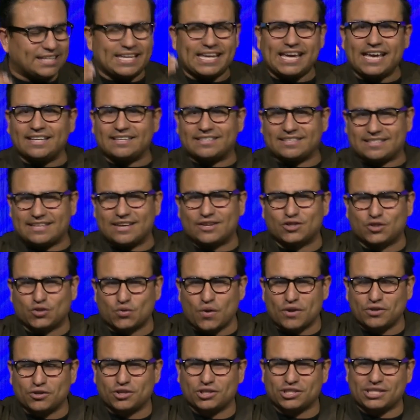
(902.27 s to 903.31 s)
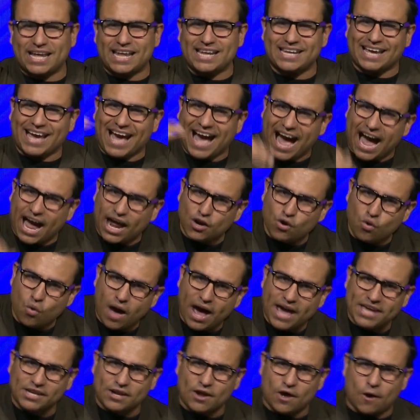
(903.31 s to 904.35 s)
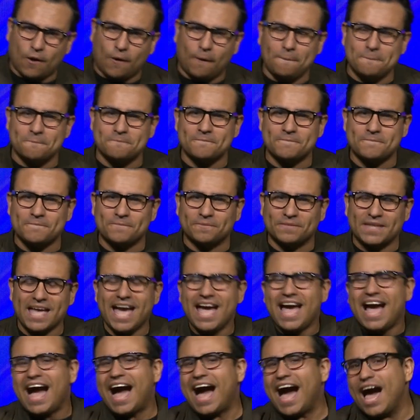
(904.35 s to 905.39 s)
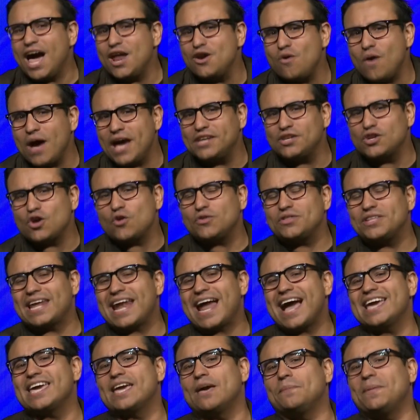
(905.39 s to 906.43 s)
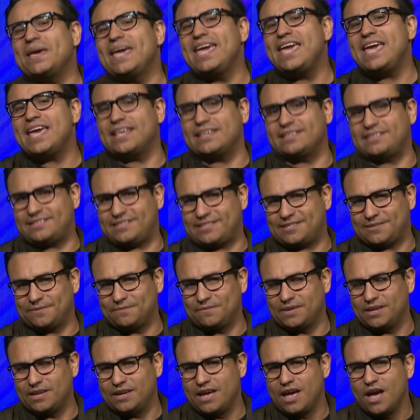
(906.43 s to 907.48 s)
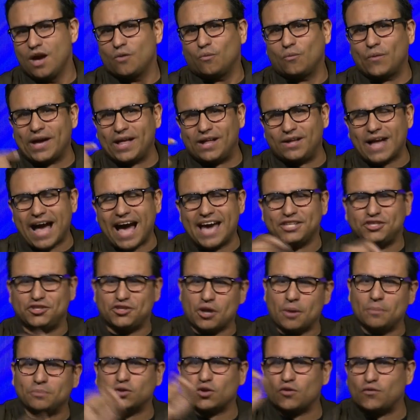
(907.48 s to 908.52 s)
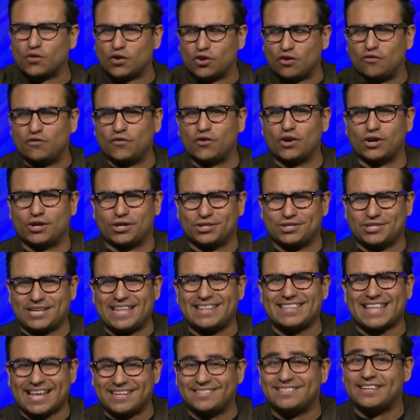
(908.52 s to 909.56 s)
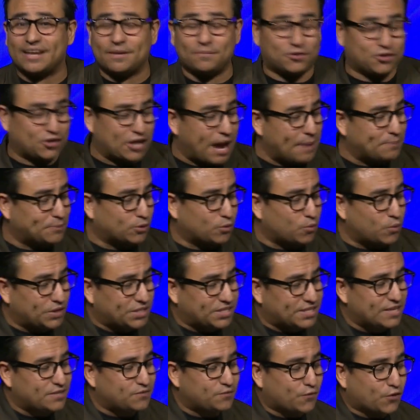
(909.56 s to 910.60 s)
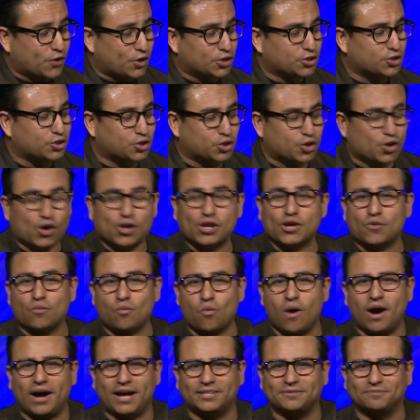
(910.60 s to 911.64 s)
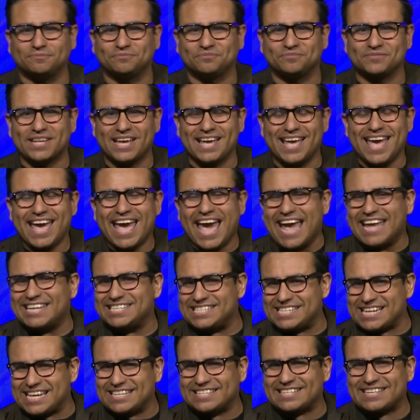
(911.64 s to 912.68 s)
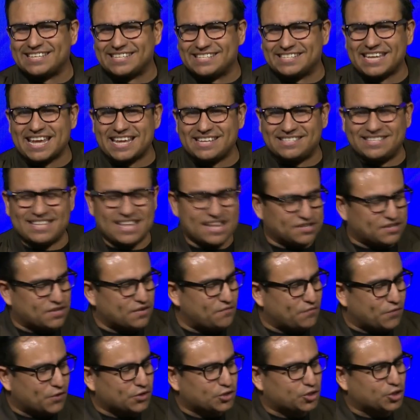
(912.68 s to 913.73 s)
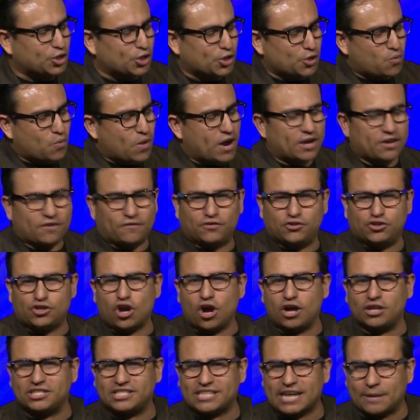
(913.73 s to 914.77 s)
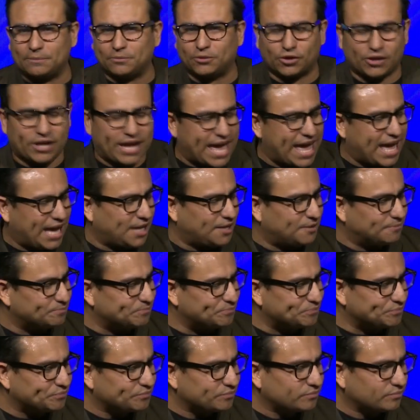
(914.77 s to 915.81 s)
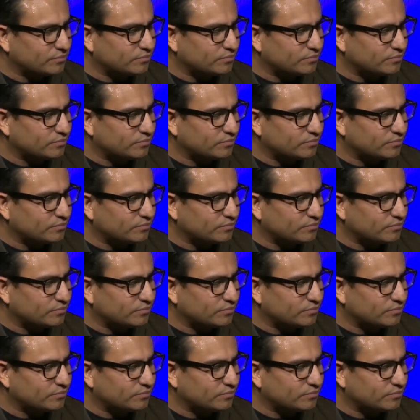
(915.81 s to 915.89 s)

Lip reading: leads us to understanding, how do I know that I am his? Well, I jumped over a verse in that same chapter, which is verse 31. And Jesus says this in verse 31 of John chapter 8.